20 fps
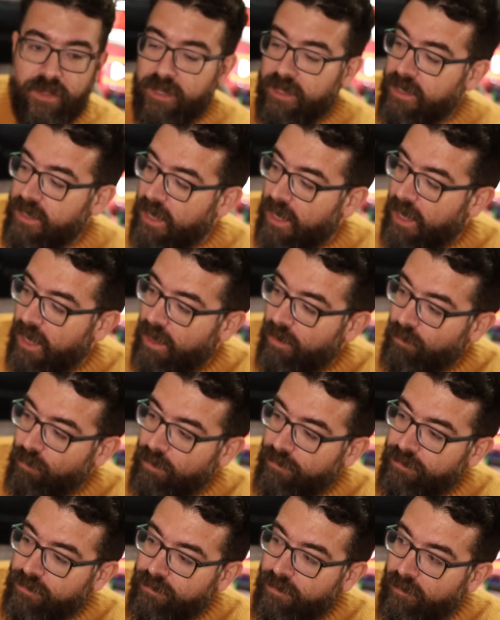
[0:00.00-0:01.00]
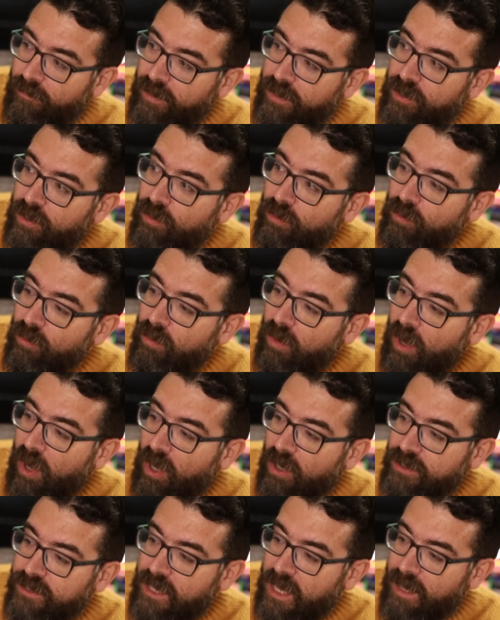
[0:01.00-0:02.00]
the very cool
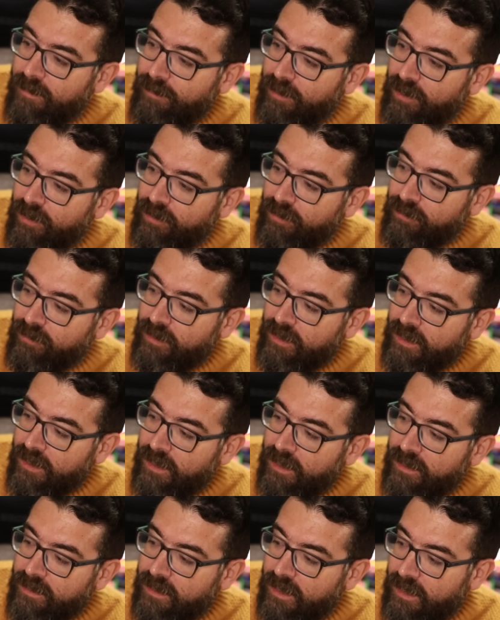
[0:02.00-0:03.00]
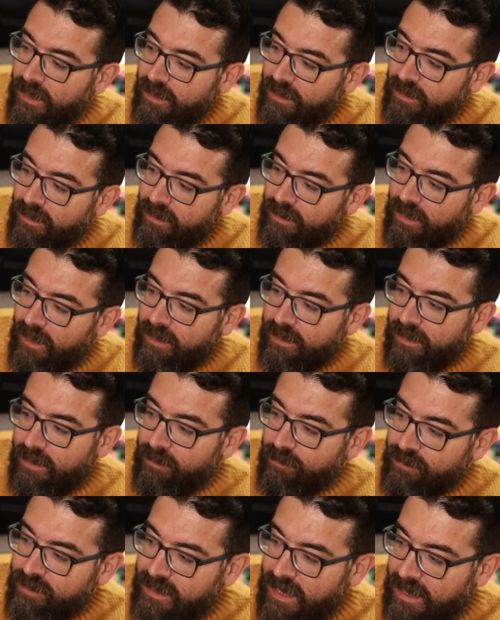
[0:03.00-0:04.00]
hot air balloon, the
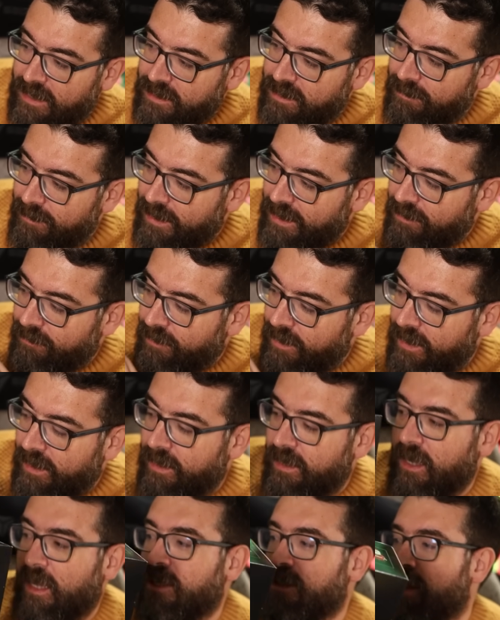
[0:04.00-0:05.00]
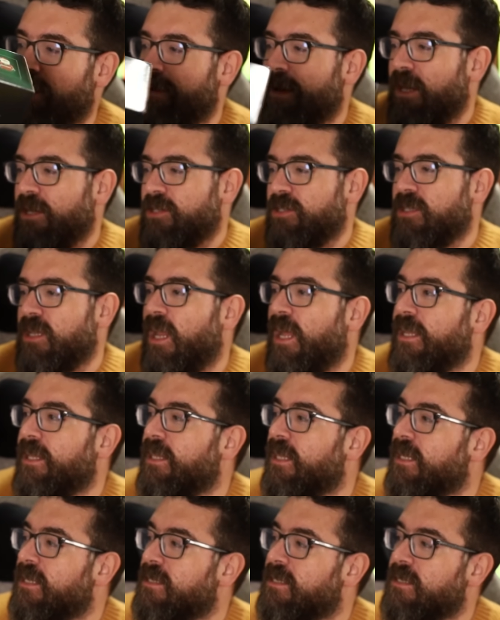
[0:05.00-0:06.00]
little Santa minifig. I just like
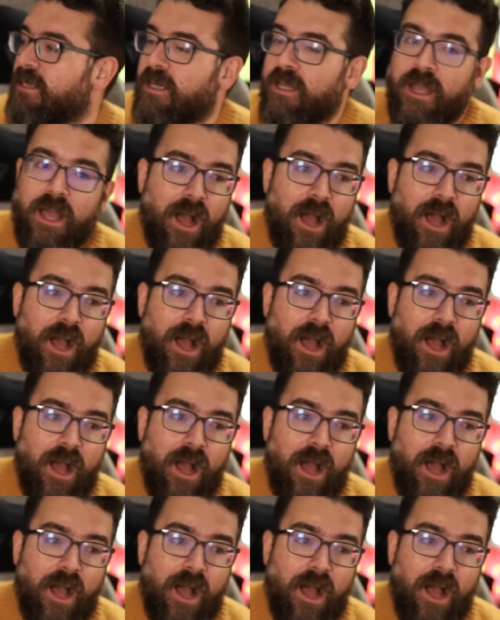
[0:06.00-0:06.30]
this.